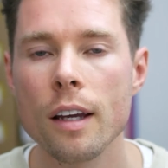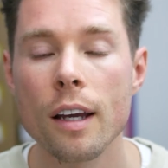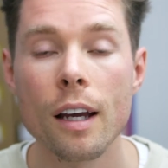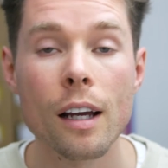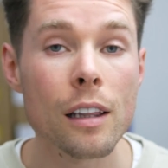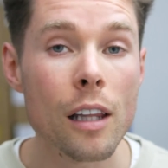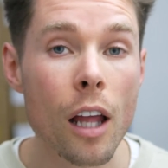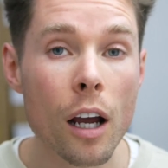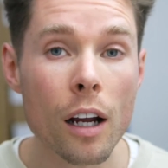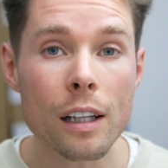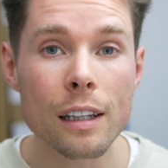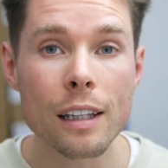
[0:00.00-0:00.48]

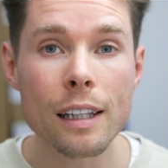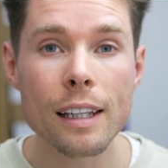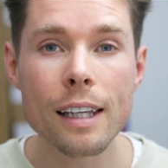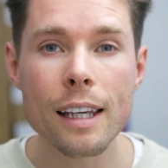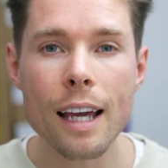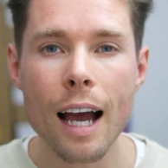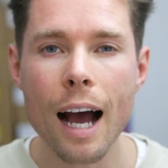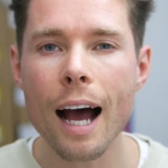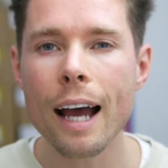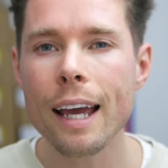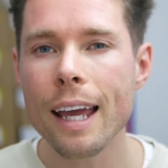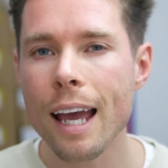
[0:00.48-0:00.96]

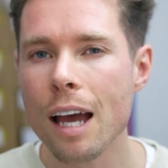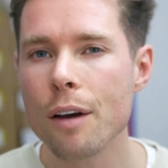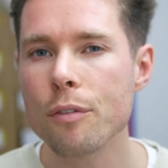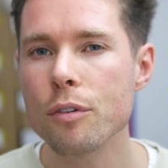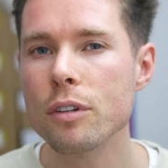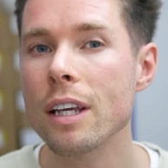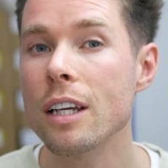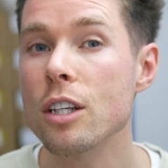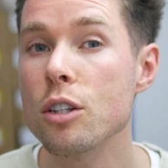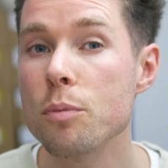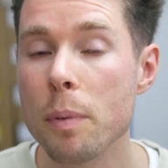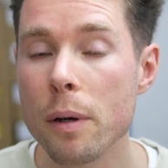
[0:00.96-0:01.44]
Luckily, I haven't
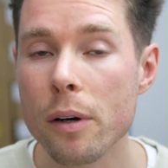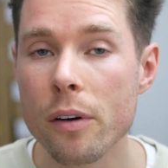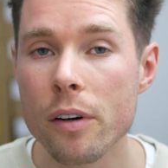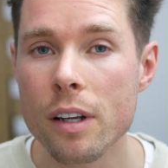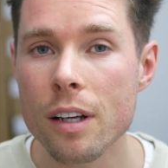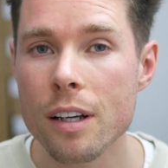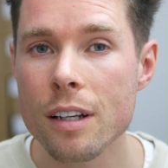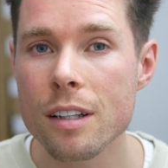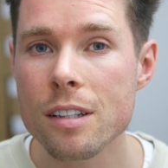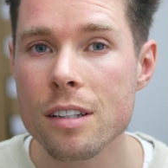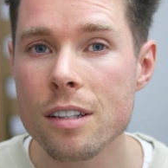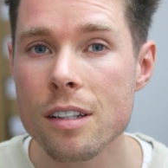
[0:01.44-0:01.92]

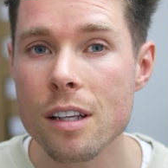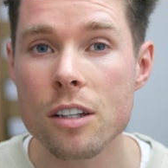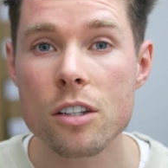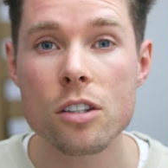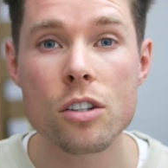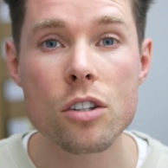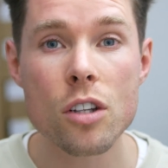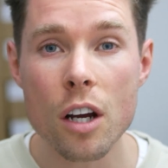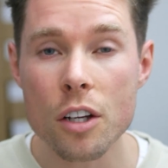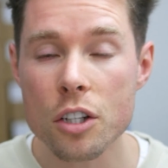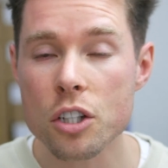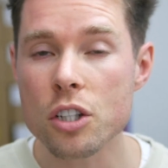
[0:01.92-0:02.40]
experienced
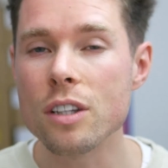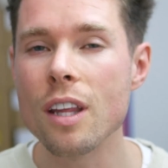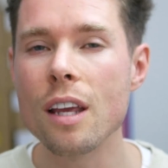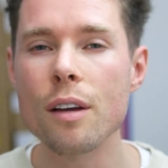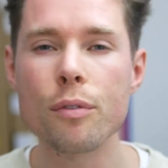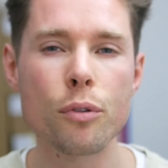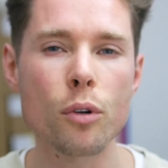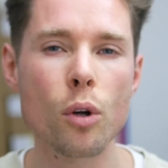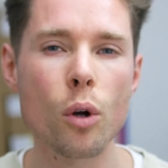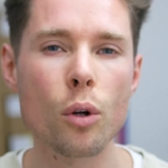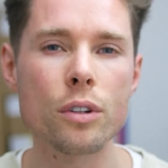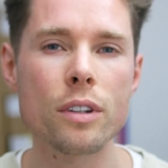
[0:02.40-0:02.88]
such
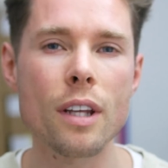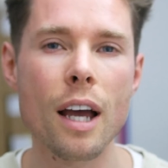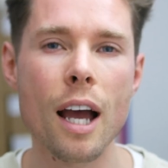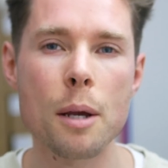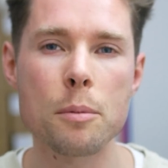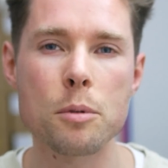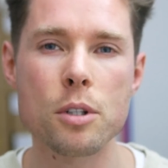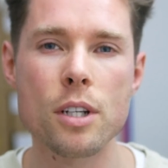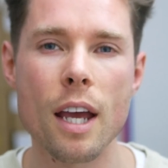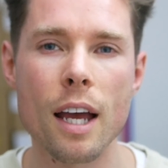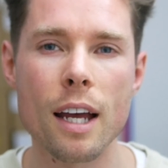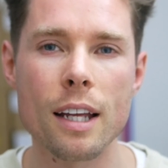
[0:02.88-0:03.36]
difficult
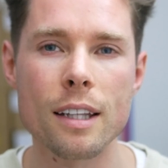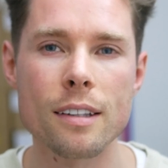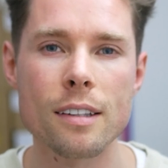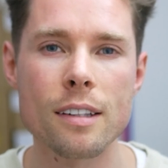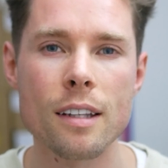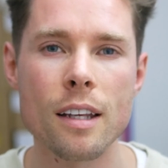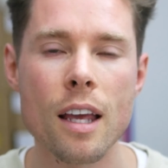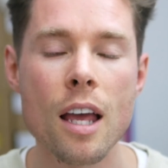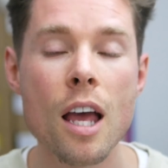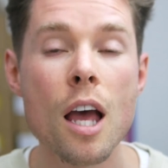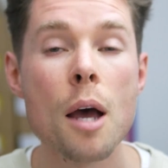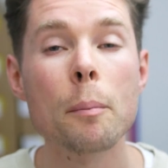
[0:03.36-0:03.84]
times yet,
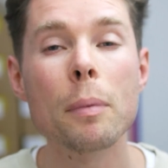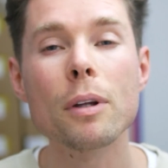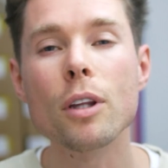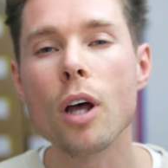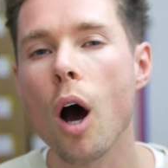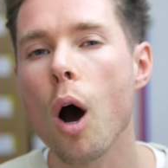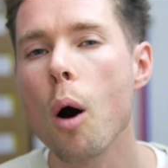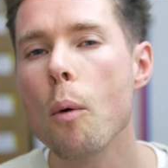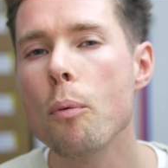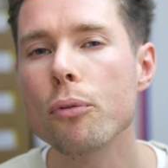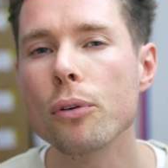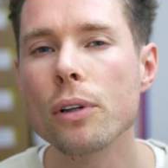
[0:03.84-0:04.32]
but
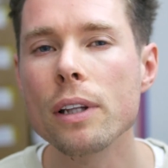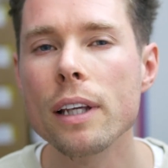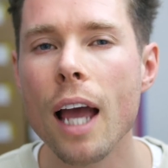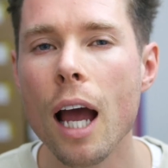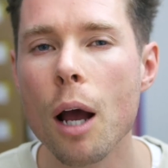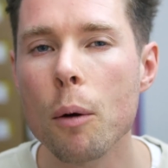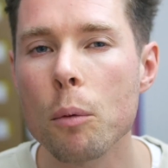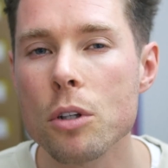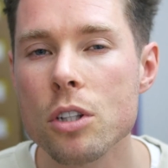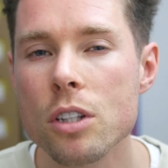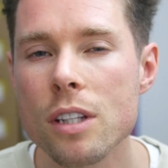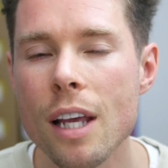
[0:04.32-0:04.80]
hopefully I
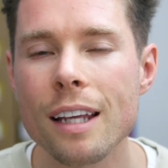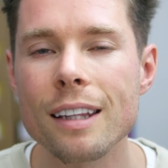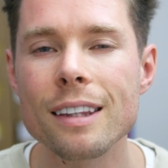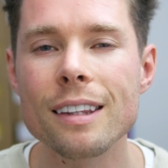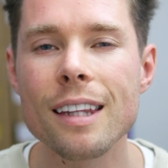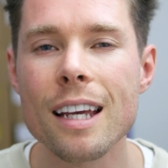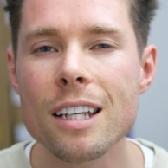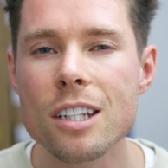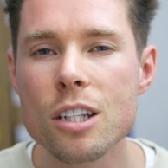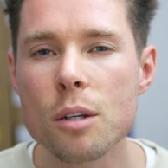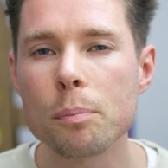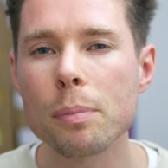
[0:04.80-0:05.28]
will stay
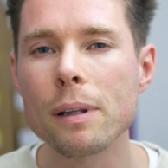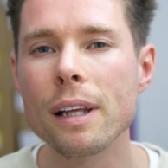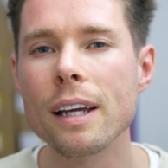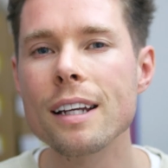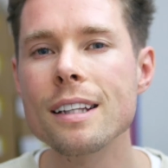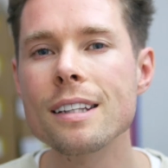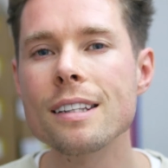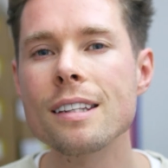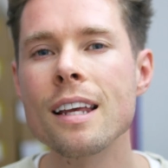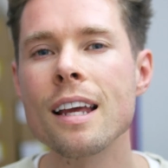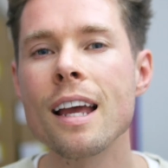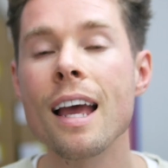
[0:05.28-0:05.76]

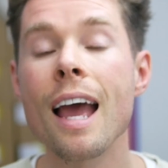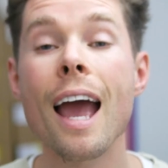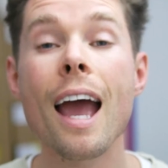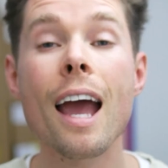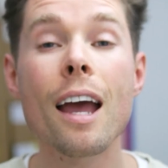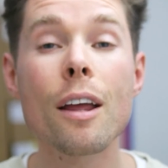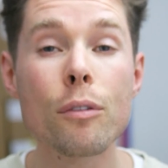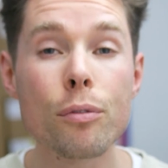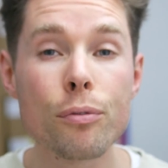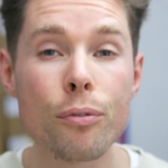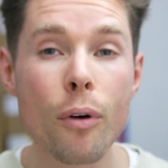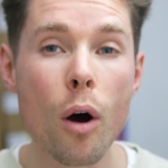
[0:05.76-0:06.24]
disciplined
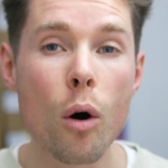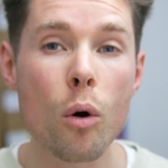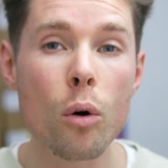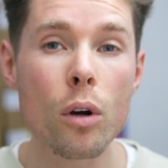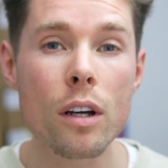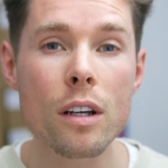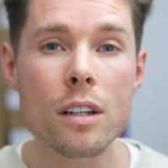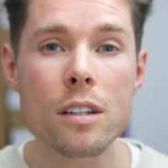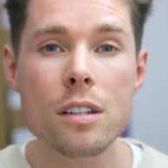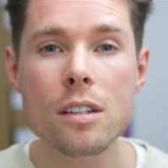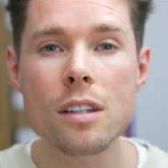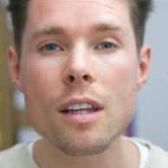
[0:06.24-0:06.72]
and
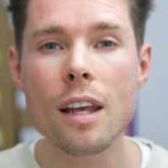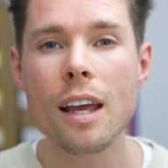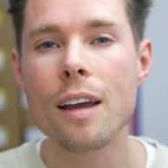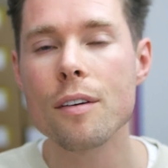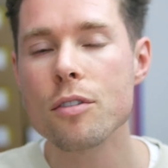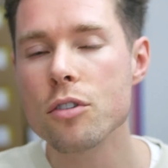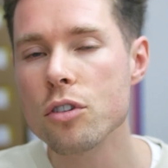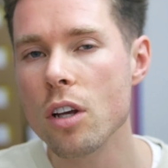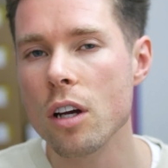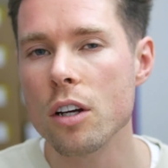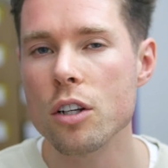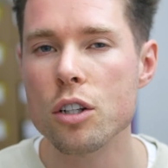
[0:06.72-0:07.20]
focused if
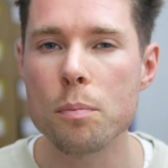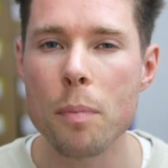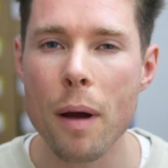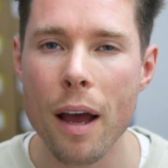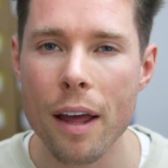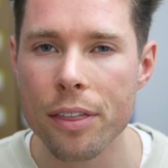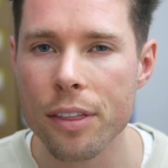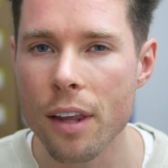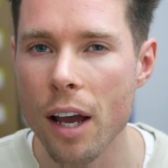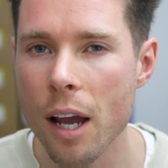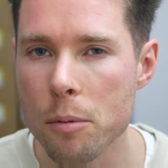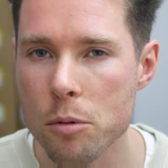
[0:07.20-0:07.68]
such
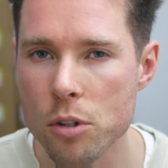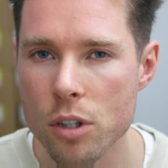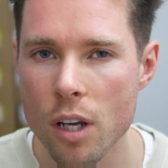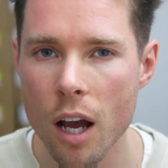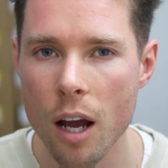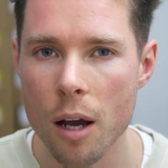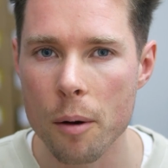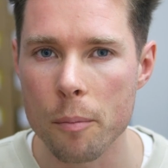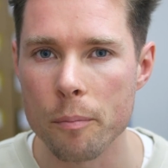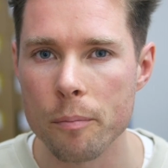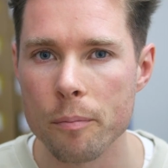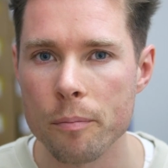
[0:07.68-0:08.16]
bad times
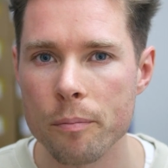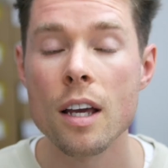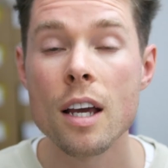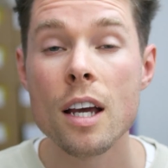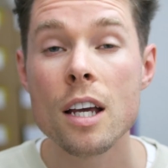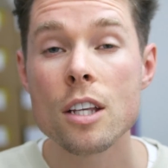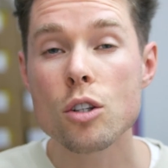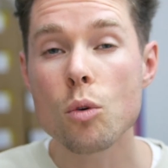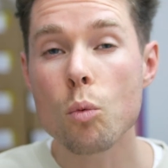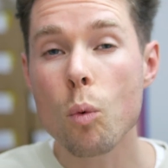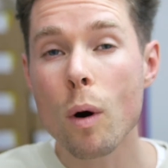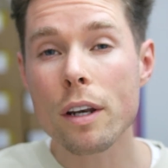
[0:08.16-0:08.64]
come.
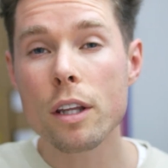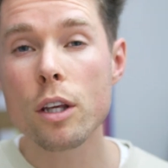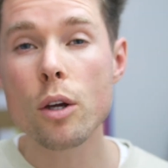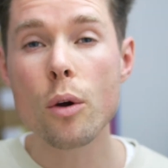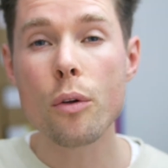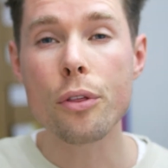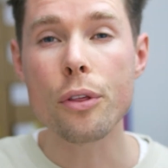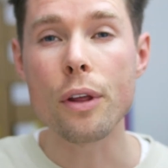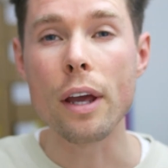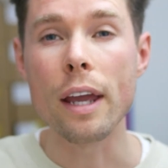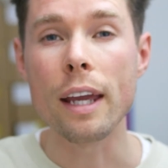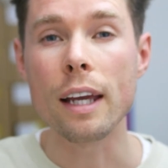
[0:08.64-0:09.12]
So what do you
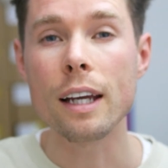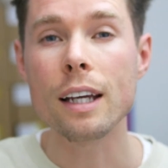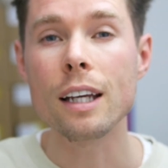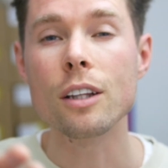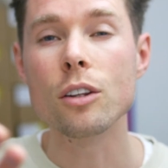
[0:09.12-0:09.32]
think?